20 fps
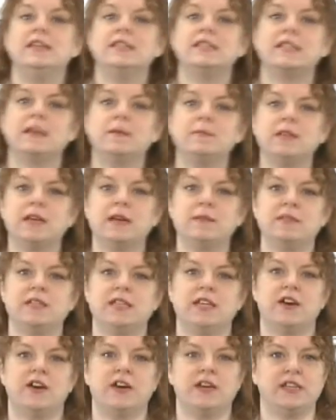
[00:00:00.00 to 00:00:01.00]
Sometimes
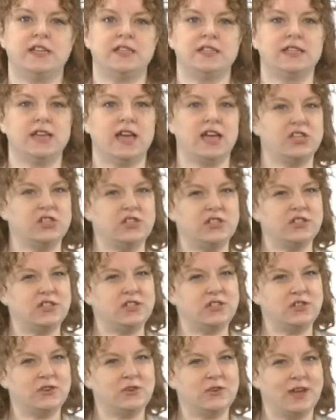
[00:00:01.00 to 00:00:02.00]
the audience catches
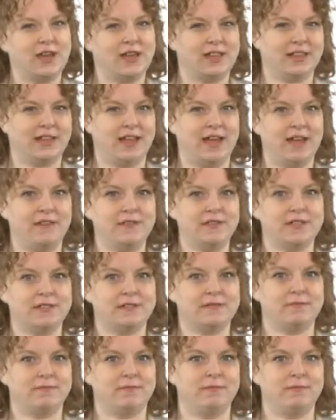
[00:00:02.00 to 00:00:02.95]
the joke and laughs.